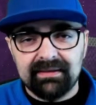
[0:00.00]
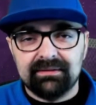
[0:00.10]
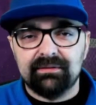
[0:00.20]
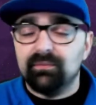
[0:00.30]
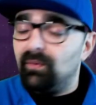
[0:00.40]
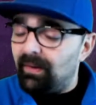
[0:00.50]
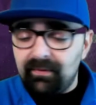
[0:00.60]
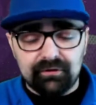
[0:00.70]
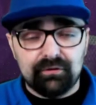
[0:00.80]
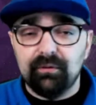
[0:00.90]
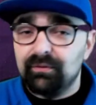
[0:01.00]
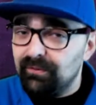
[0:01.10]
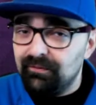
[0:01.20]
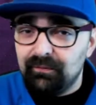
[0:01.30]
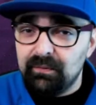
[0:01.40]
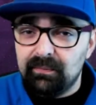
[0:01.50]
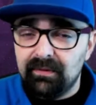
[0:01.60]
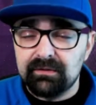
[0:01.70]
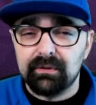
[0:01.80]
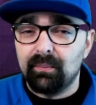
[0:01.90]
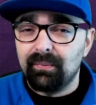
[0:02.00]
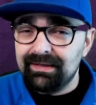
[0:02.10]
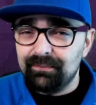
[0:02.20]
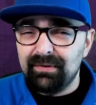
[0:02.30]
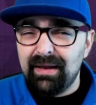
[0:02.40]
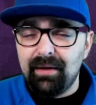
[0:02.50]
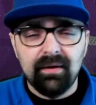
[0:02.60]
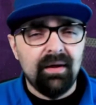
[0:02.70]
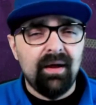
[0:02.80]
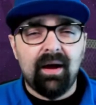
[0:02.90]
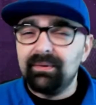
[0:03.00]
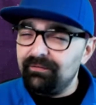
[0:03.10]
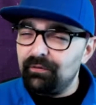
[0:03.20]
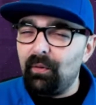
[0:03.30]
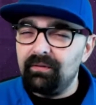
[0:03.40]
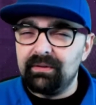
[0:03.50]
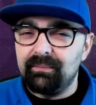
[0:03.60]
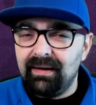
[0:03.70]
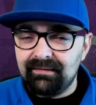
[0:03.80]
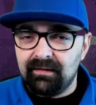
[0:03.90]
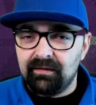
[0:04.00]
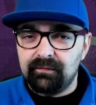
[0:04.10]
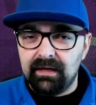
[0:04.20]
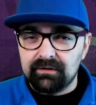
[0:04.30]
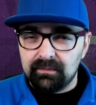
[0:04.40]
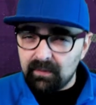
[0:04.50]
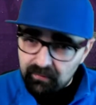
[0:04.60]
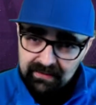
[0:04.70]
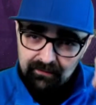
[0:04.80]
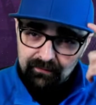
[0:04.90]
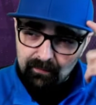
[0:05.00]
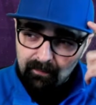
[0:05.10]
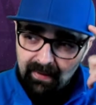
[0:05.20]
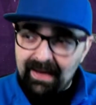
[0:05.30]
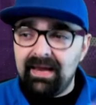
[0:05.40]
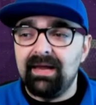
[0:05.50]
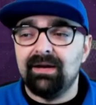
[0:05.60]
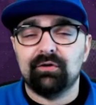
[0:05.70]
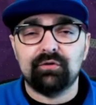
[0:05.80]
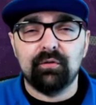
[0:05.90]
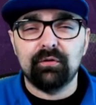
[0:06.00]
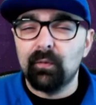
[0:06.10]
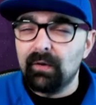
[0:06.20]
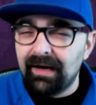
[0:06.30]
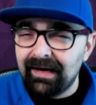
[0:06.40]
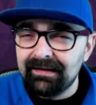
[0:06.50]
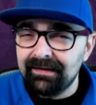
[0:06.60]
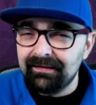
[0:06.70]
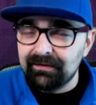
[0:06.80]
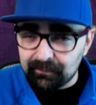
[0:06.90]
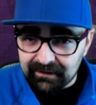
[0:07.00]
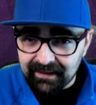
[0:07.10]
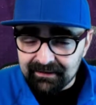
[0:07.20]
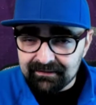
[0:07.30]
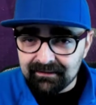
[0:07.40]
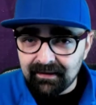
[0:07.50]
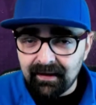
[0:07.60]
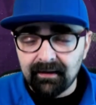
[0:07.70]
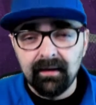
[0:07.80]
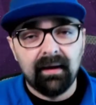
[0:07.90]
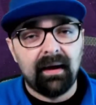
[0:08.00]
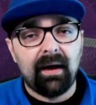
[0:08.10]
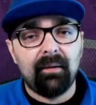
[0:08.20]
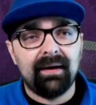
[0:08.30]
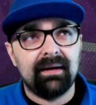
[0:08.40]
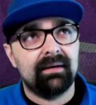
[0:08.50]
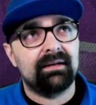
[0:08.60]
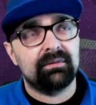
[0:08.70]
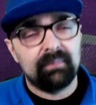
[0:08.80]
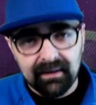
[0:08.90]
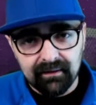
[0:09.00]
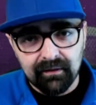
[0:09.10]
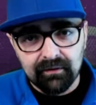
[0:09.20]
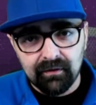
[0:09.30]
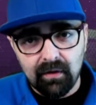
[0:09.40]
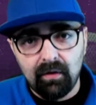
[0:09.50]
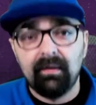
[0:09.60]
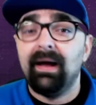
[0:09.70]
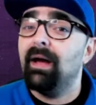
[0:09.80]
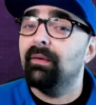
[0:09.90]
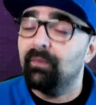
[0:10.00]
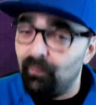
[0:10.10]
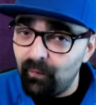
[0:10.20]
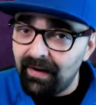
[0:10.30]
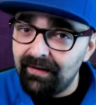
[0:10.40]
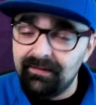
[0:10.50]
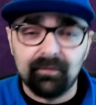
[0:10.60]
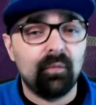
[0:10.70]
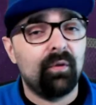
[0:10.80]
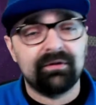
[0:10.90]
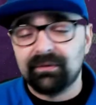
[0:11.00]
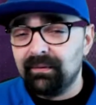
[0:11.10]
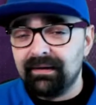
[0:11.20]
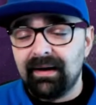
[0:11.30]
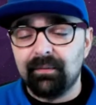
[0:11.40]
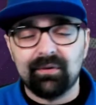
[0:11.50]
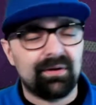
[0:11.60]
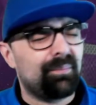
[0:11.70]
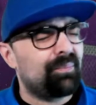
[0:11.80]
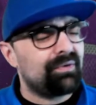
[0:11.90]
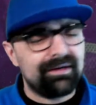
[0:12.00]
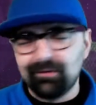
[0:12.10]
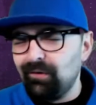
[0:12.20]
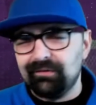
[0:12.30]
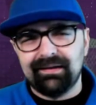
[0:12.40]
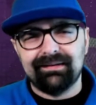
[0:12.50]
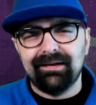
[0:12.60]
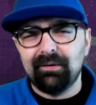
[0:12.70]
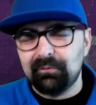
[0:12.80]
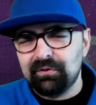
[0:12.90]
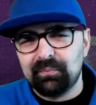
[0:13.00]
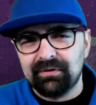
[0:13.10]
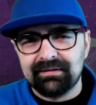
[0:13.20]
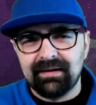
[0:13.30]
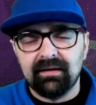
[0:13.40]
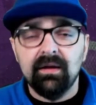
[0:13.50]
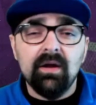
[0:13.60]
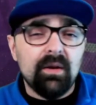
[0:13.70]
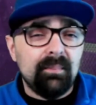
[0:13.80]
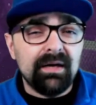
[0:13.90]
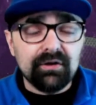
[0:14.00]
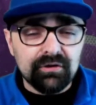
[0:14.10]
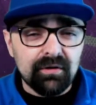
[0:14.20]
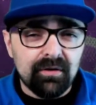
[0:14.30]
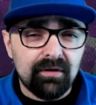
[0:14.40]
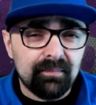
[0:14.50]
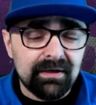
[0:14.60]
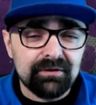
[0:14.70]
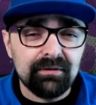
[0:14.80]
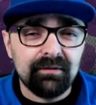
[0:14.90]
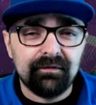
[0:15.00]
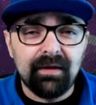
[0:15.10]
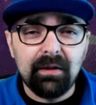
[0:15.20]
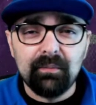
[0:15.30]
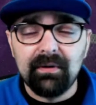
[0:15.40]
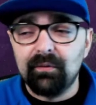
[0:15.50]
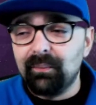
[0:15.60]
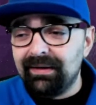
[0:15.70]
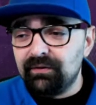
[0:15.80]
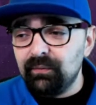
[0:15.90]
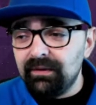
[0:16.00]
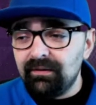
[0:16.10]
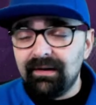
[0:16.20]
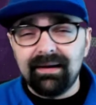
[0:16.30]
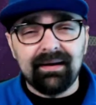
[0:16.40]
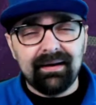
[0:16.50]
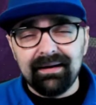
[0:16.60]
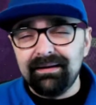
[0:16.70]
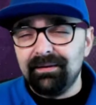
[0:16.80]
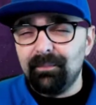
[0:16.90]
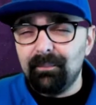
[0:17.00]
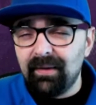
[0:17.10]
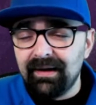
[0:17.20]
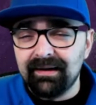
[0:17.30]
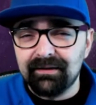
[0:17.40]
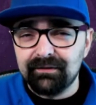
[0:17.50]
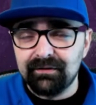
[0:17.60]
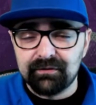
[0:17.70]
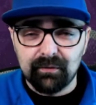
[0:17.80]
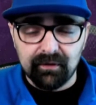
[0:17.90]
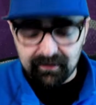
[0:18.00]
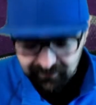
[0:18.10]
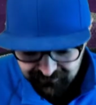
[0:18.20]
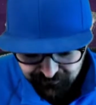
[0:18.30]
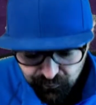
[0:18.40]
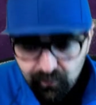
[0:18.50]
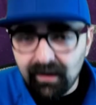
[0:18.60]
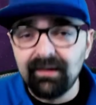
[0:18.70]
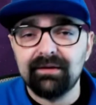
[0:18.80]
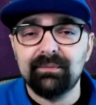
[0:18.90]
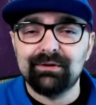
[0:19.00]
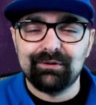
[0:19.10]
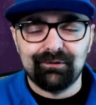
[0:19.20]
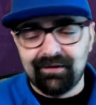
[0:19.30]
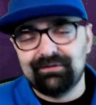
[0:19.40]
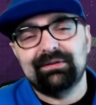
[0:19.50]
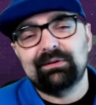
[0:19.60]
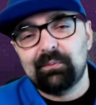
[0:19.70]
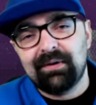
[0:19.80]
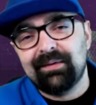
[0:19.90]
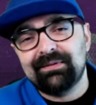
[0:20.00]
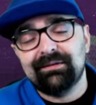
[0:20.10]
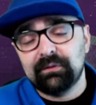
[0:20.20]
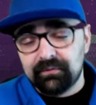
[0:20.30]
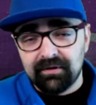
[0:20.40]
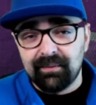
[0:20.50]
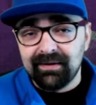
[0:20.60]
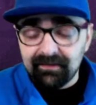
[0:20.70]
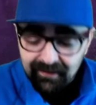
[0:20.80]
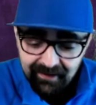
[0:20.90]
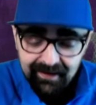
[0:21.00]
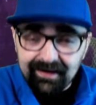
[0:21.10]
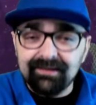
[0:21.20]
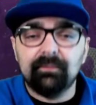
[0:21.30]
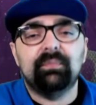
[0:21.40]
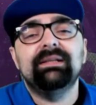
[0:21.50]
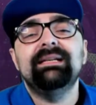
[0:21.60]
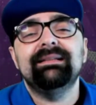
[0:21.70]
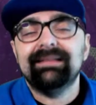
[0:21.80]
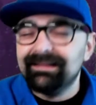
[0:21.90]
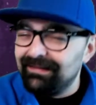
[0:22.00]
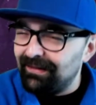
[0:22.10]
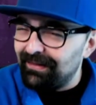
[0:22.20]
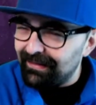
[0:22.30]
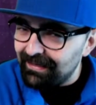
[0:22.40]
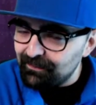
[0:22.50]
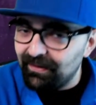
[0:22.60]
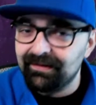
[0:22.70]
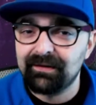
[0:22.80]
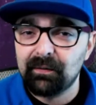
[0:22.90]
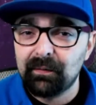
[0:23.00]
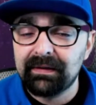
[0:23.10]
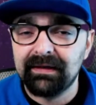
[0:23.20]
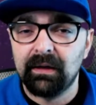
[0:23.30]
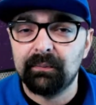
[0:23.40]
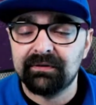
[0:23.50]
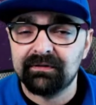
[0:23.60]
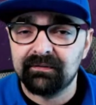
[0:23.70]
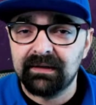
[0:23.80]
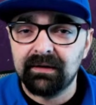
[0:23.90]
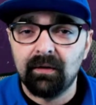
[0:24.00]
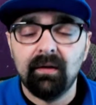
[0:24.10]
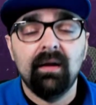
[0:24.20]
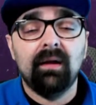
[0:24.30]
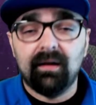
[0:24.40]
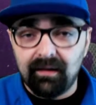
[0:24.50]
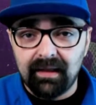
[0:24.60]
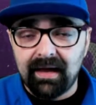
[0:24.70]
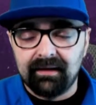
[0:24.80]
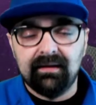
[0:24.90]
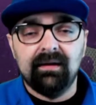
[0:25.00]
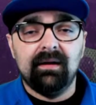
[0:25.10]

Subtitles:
bases. I'm going to show you two different replays. We're going to break them down. I'm going to give you all of the base identification. I'm going to bring you into my head and show you what I did to plan this attack, how I expected it to go, how it went, and what's going on. We're going to break all of that down. I'm super excited. Make sure to follow me on my Twitter and my Discord, as well as make sure to obviously subscribe here, and please hit the like button. That really helps this video a lot.